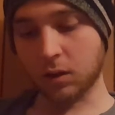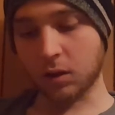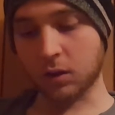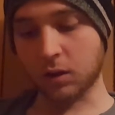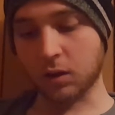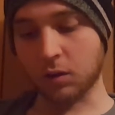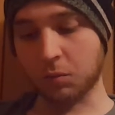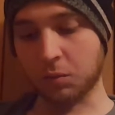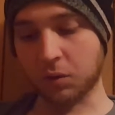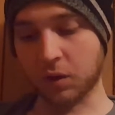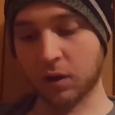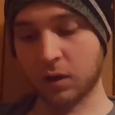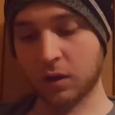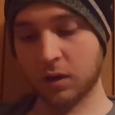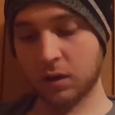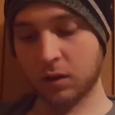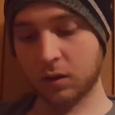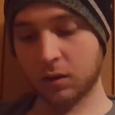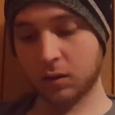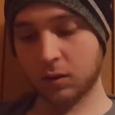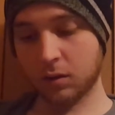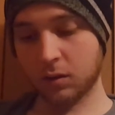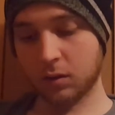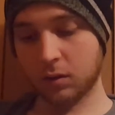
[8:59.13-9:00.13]
and they'll pay.
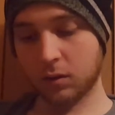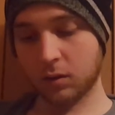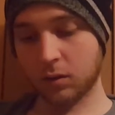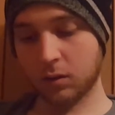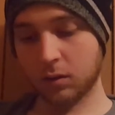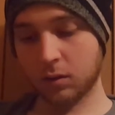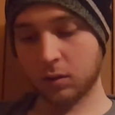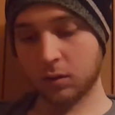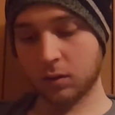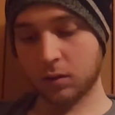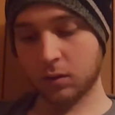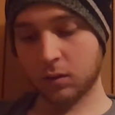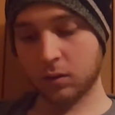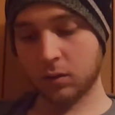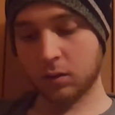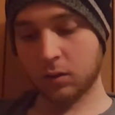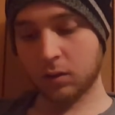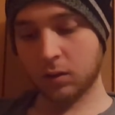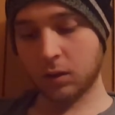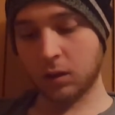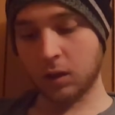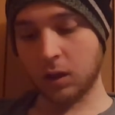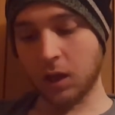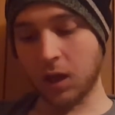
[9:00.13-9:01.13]

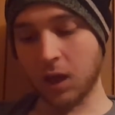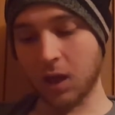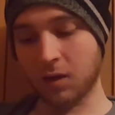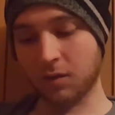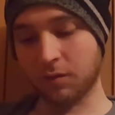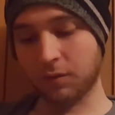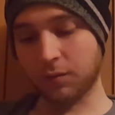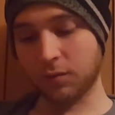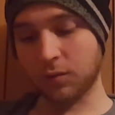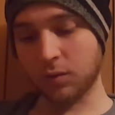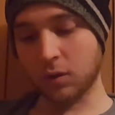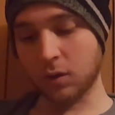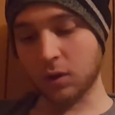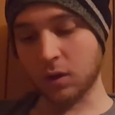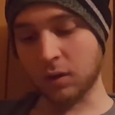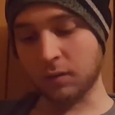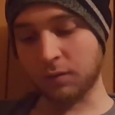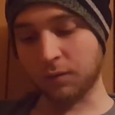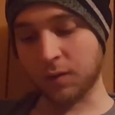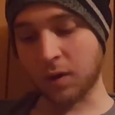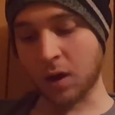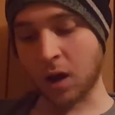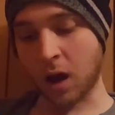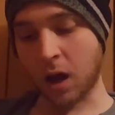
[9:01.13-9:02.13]

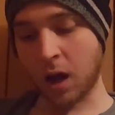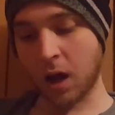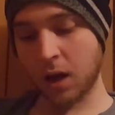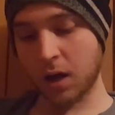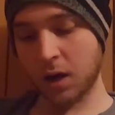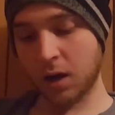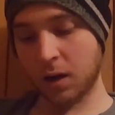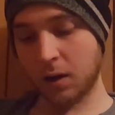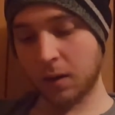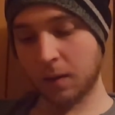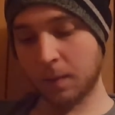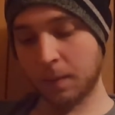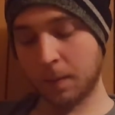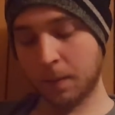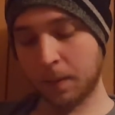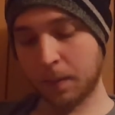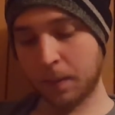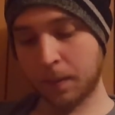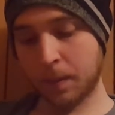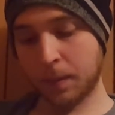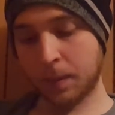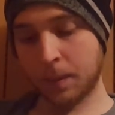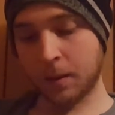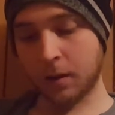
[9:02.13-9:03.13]
If not,
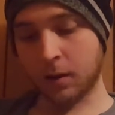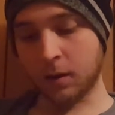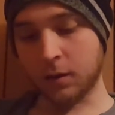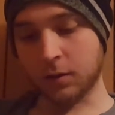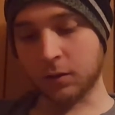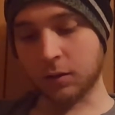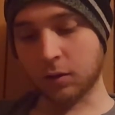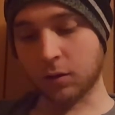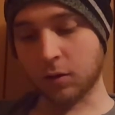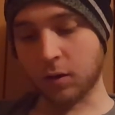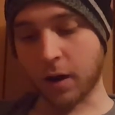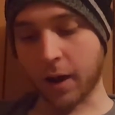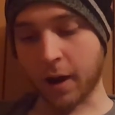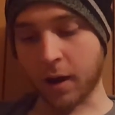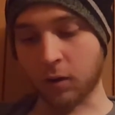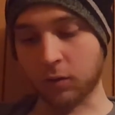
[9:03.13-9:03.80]
there are